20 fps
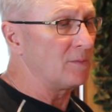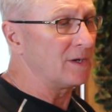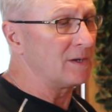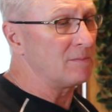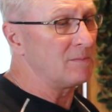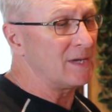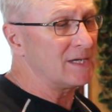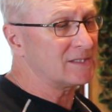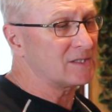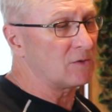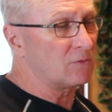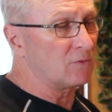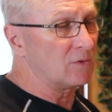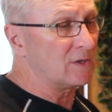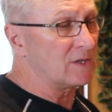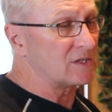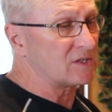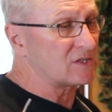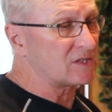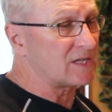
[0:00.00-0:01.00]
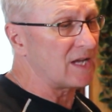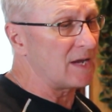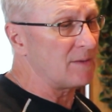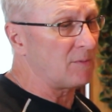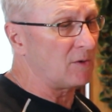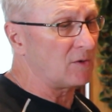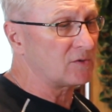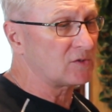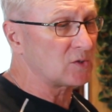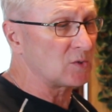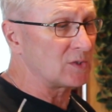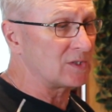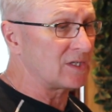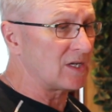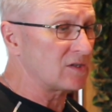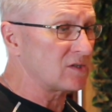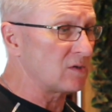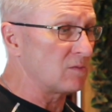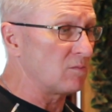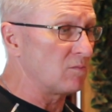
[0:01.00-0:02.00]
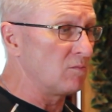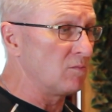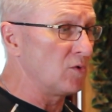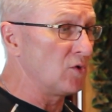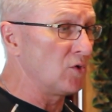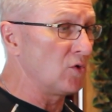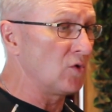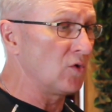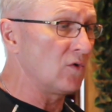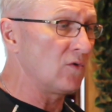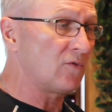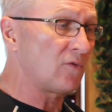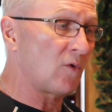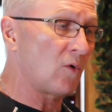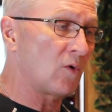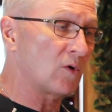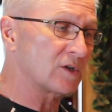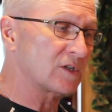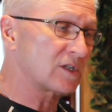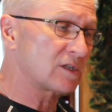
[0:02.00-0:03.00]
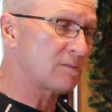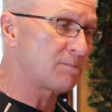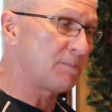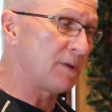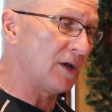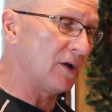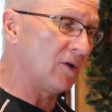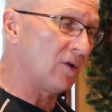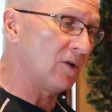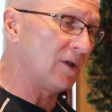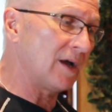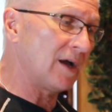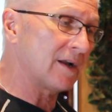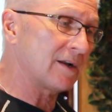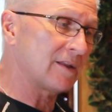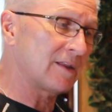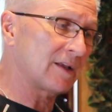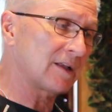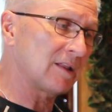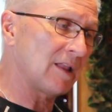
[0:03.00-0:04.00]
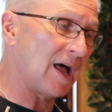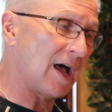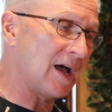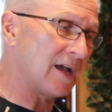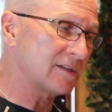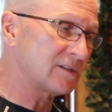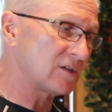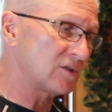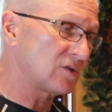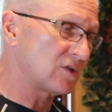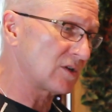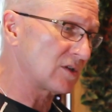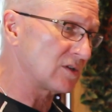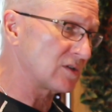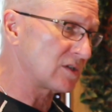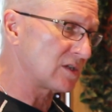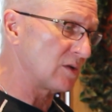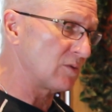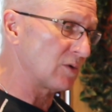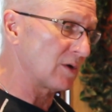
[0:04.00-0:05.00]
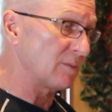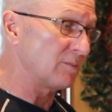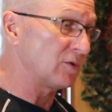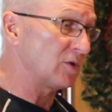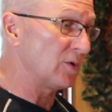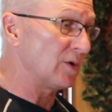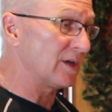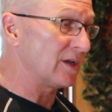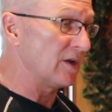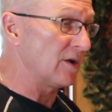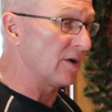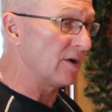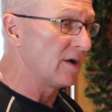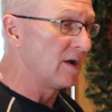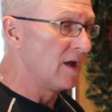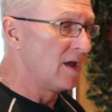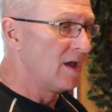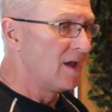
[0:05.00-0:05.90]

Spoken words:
and it makes it really stable so it doesn't move or spill out of the glass, as you can see what I'm doing here.